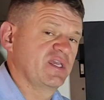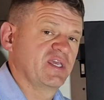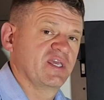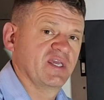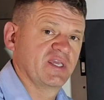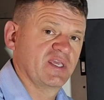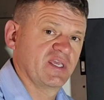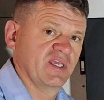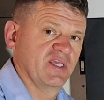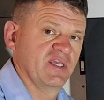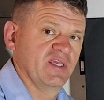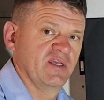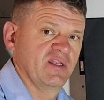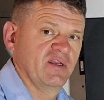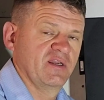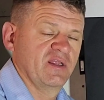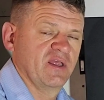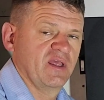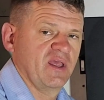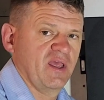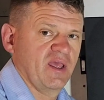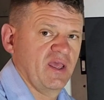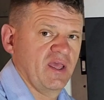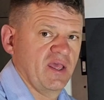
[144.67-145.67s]
kick in
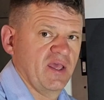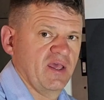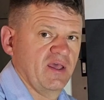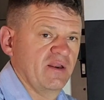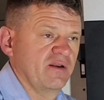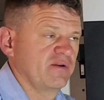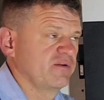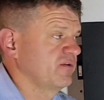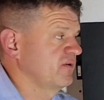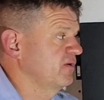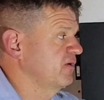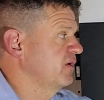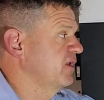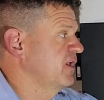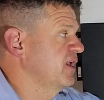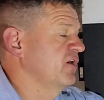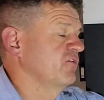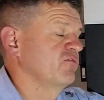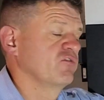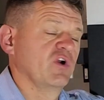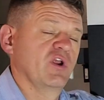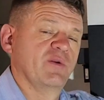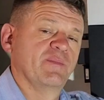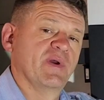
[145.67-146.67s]
and
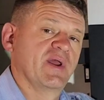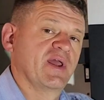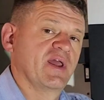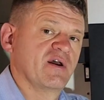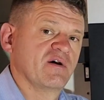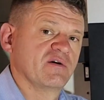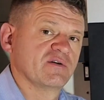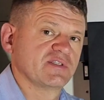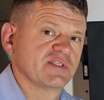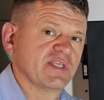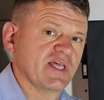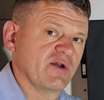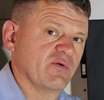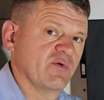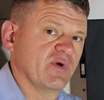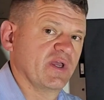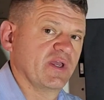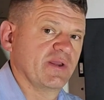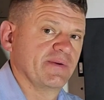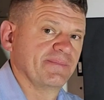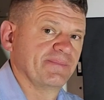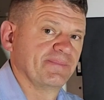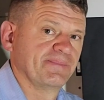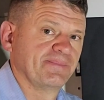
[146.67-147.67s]
can run my house that
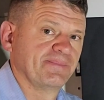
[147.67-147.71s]
way.